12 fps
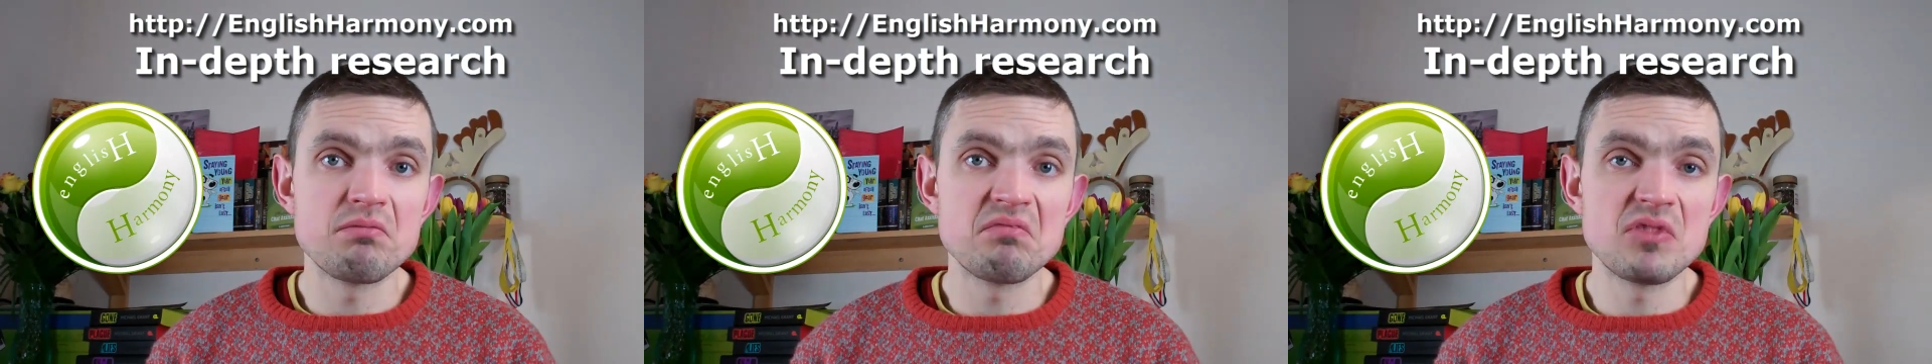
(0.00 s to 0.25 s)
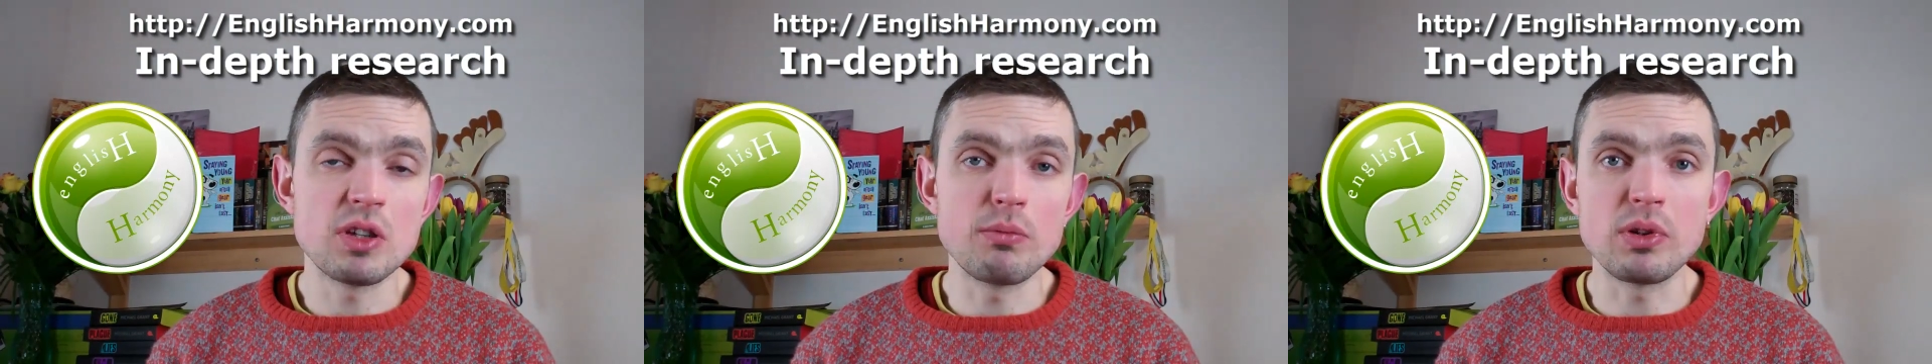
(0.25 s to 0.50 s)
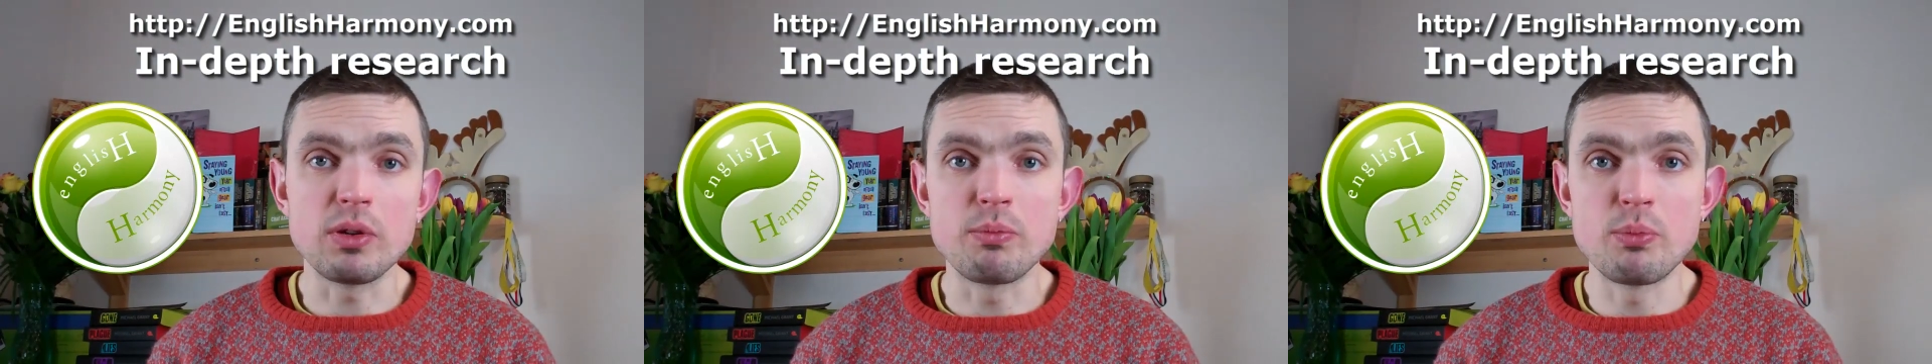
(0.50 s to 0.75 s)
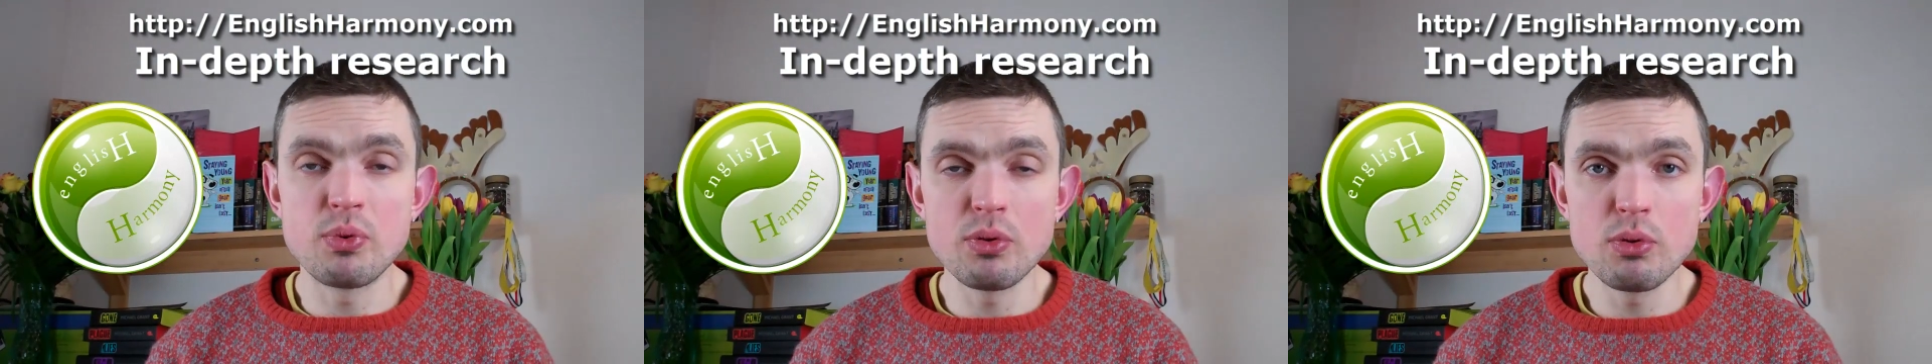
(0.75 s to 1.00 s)
simply
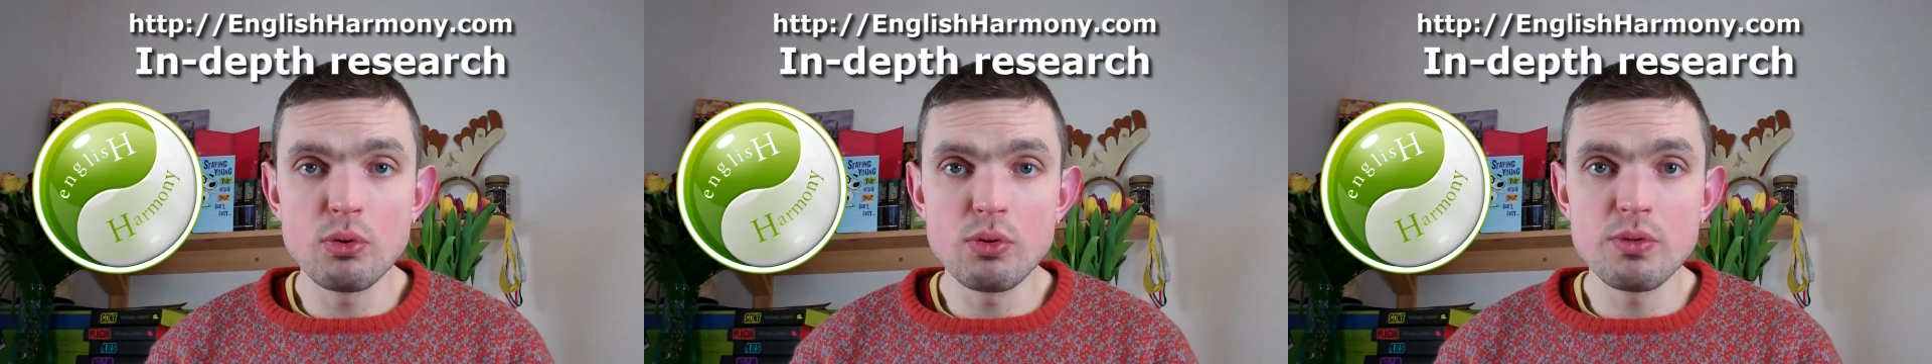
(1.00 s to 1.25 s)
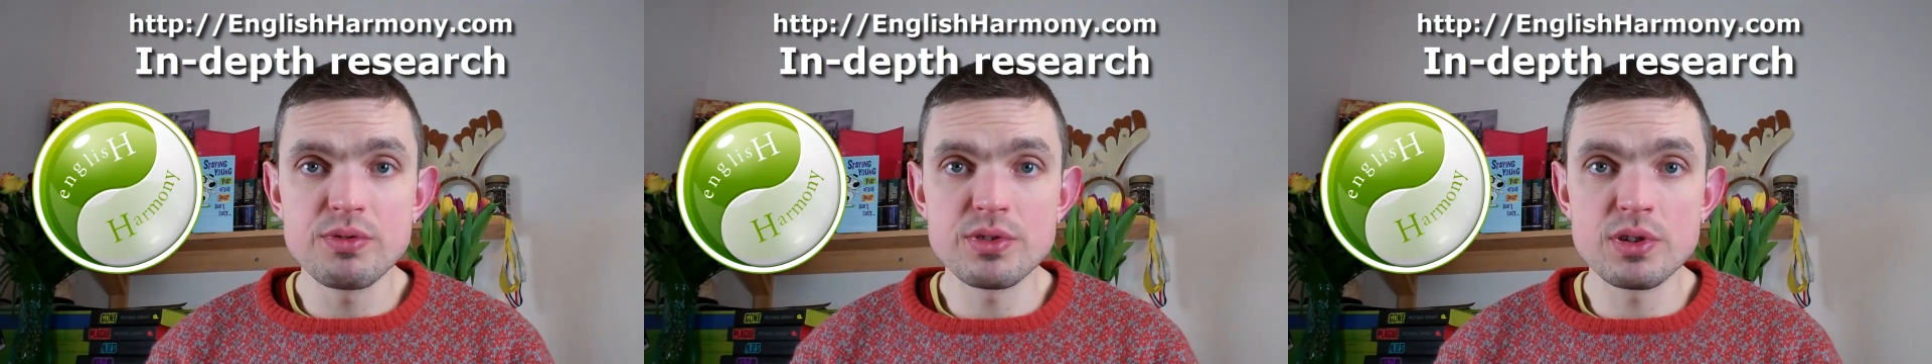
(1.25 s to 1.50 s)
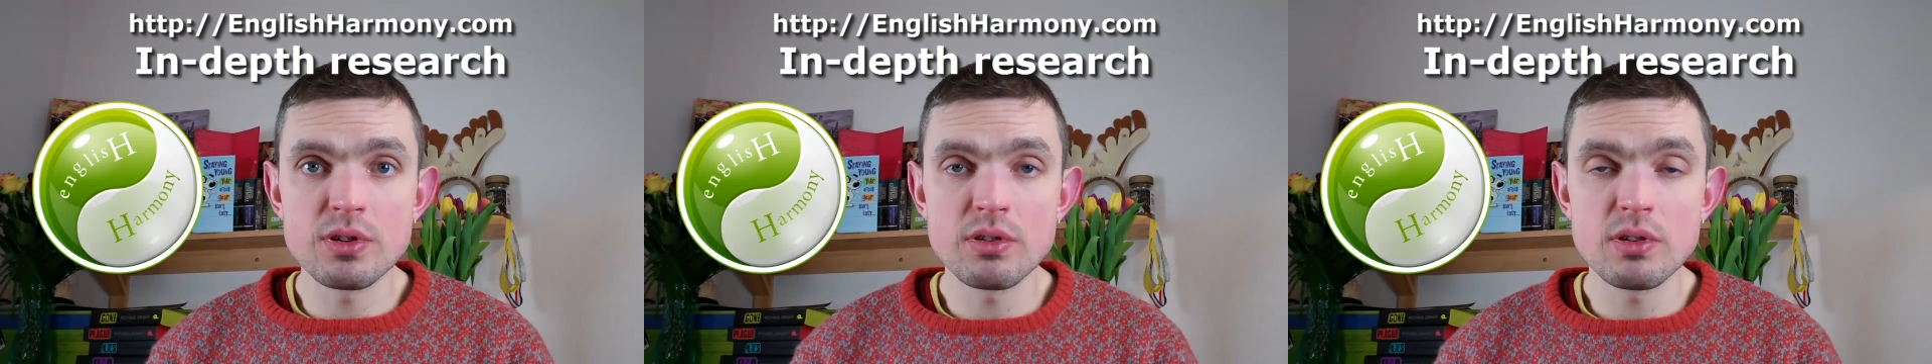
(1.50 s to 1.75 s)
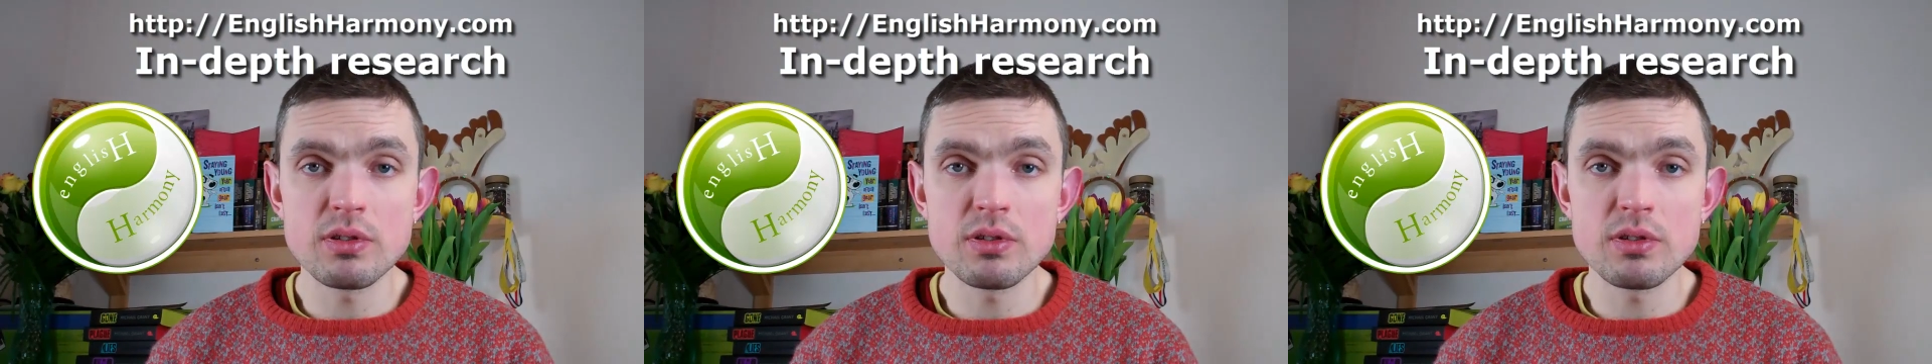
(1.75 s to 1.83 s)
proves